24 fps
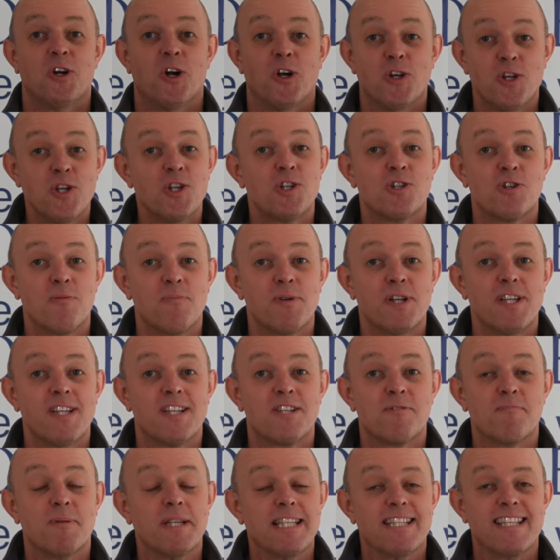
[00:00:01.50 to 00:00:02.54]
Are you somebody
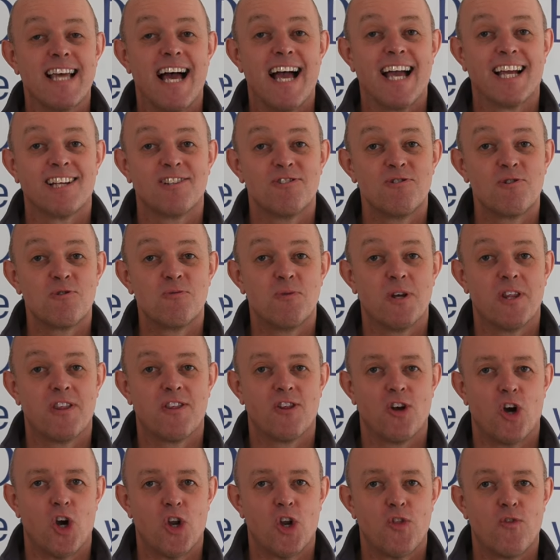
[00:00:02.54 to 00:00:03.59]
that's been diagnosed
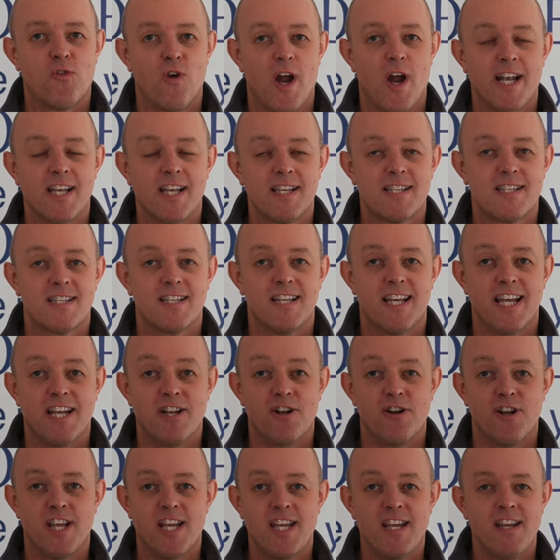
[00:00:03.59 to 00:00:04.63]
with arthritis in
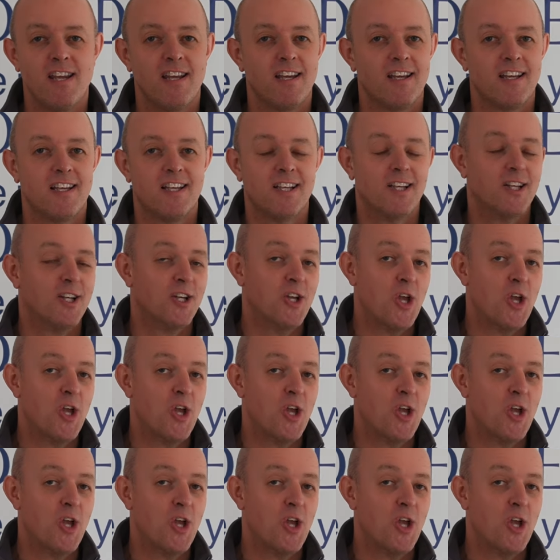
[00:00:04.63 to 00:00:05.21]
your knee?